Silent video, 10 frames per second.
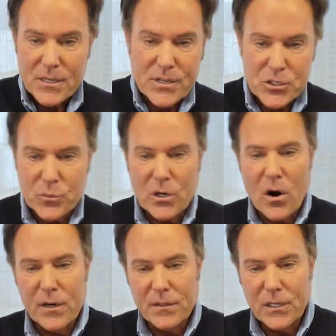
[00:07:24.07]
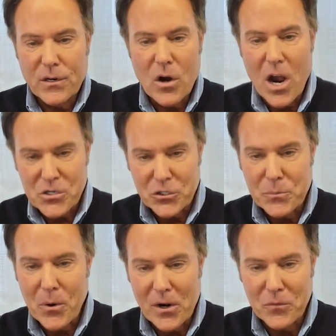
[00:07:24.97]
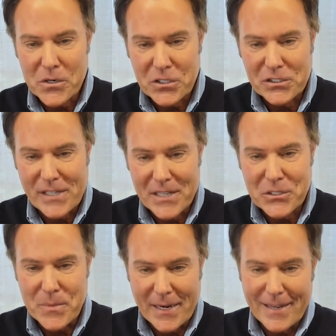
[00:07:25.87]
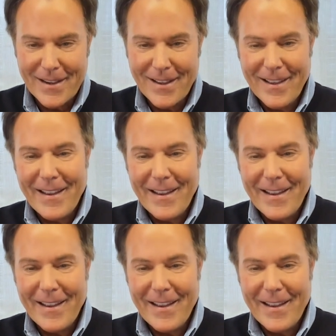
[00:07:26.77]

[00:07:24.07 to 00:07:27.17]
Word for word: disregarded the cautious part of what she said to me,